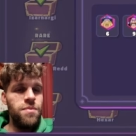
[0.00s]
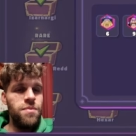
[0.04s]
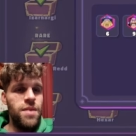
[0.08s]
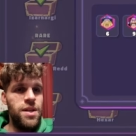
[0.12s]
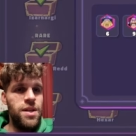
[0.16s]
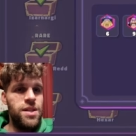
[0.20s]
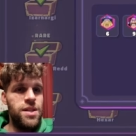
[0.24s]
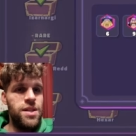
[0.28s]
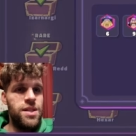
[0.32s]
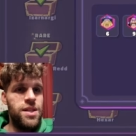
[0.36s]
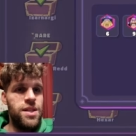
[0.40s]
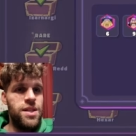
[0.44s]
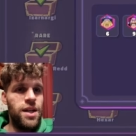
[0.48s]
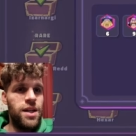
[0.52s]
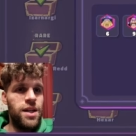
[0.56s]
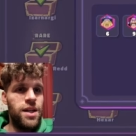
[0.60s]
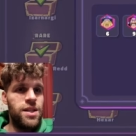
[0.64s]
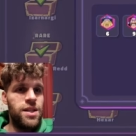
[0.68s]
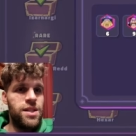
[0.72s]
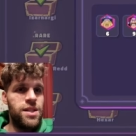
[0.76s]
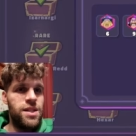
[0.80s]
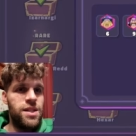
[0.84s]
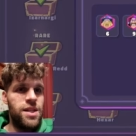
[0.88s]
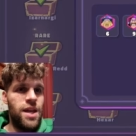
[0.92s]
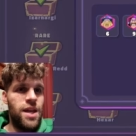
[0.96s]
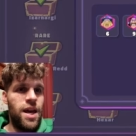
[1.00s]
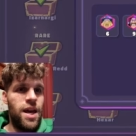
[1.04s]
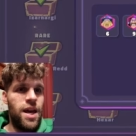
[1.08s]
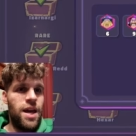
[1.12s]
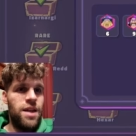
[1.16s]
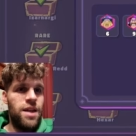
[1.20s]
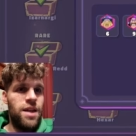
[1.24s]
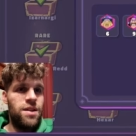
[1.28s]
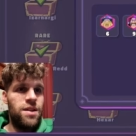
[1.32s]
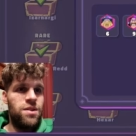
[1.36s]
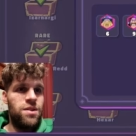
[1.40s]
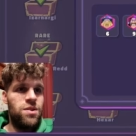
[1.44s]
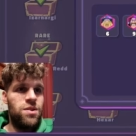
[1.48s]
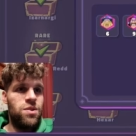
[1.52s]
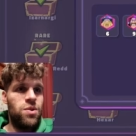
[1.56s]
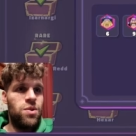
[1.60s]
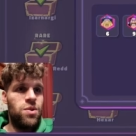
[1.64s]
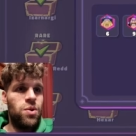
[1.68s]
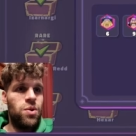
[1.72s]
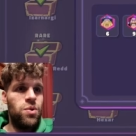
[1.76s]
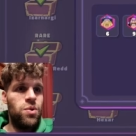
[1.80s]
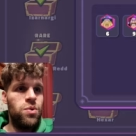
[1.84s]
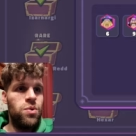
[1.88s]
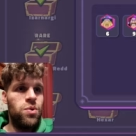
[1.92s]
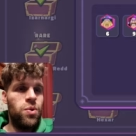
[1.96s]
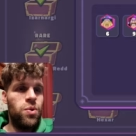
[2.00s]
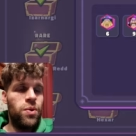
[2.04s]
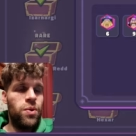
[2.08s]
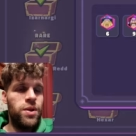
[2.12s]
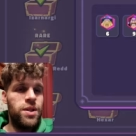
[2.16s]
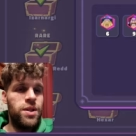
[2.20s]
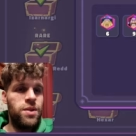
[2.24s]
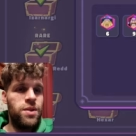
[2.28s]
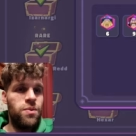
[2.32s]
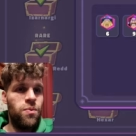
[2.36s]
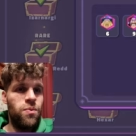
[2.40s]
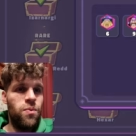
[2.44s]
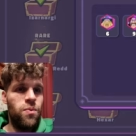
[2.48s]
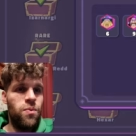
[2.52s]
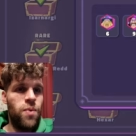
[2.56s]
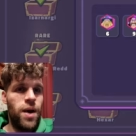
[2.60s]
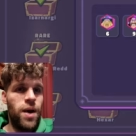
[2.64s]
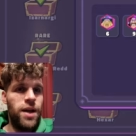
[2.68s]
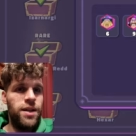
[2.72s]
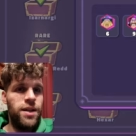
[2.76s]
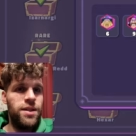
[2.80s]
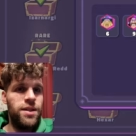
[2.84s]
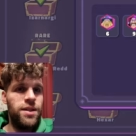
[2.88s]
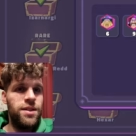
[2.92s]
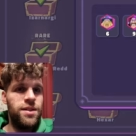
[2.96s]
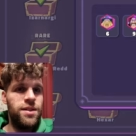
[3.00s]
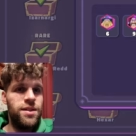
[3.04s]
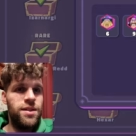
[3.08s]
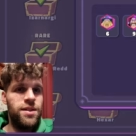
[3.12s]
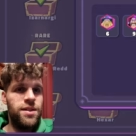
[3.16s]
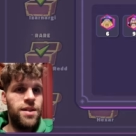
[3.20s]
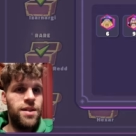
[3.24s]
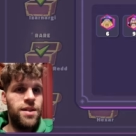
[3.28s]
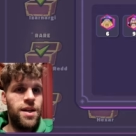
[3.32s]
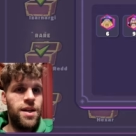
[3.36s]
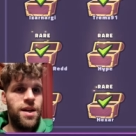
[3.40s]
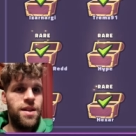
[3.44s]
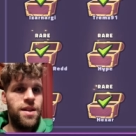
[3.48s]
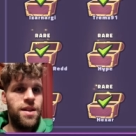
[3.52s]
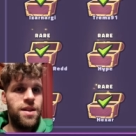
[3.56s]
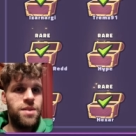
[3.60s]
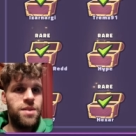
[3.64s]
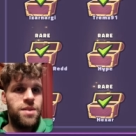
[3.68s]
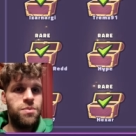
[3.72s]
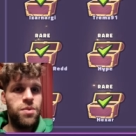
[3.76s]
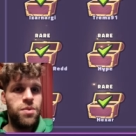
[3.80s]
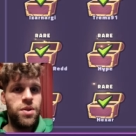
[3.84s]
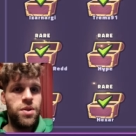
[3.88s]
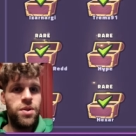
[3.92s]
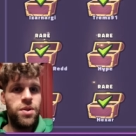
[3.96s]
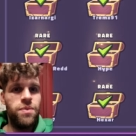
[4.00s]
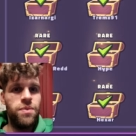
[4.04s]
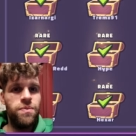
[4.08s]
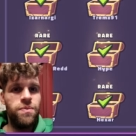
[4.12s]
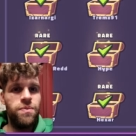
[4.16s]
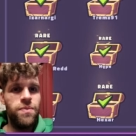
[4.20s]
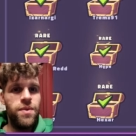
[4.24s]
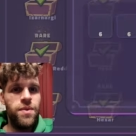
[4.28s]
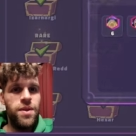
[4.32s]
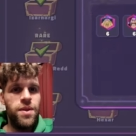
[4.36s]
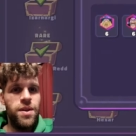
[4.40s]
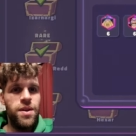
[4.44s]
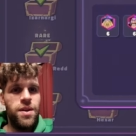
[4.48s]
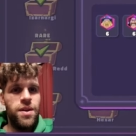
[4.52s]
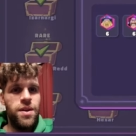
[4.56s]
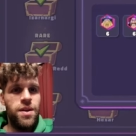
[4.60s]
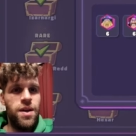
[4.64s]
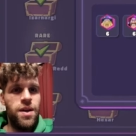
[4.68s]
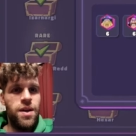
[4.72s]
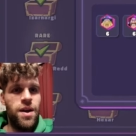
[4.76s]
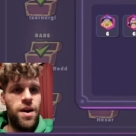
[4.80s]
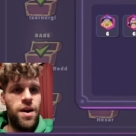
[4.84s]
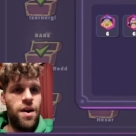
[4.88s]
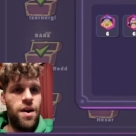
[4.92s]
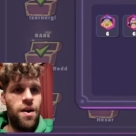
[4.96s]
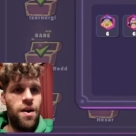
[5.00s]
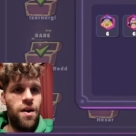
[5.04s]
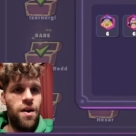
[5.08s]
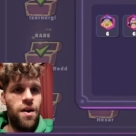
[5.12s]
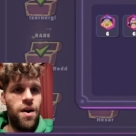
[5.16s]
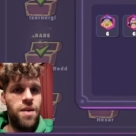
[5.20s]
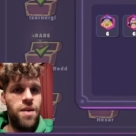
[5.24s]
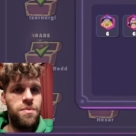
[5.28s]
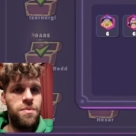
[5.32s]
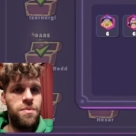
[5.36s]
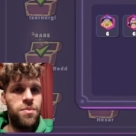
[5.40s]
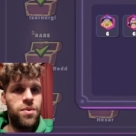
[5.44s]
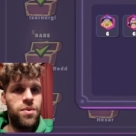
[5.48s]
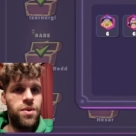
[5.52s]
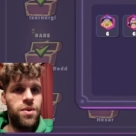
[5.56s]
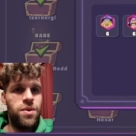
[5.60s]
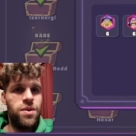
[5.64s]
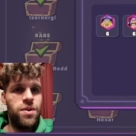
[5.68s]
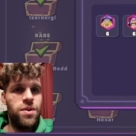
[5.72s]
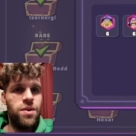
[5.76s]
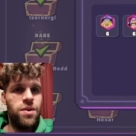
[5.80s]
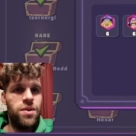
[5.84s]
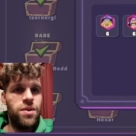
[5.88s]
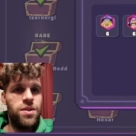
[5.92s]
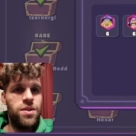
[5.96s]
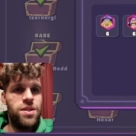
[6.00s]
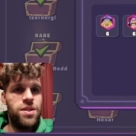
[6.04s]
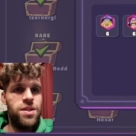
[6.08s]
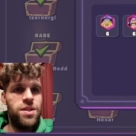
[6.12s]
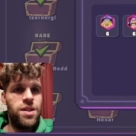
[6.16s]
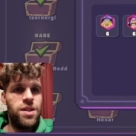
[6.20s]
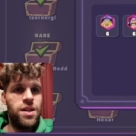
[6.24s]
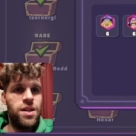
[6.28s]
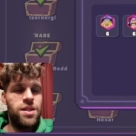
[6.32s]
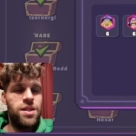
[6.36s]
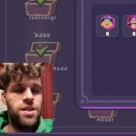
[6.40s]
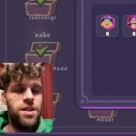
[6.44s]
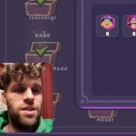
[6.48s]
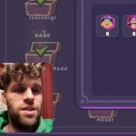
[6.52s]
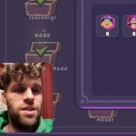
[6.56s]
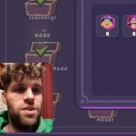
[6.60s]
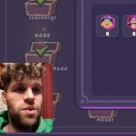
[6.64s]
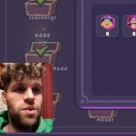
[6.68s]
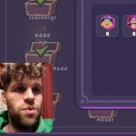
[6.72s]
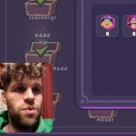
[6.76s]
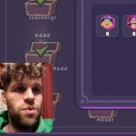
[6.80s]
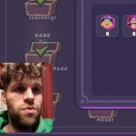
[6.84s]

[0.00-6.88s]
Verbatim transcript: six and two twenty one. Uh, that's pretty good. Uh, hype got six and two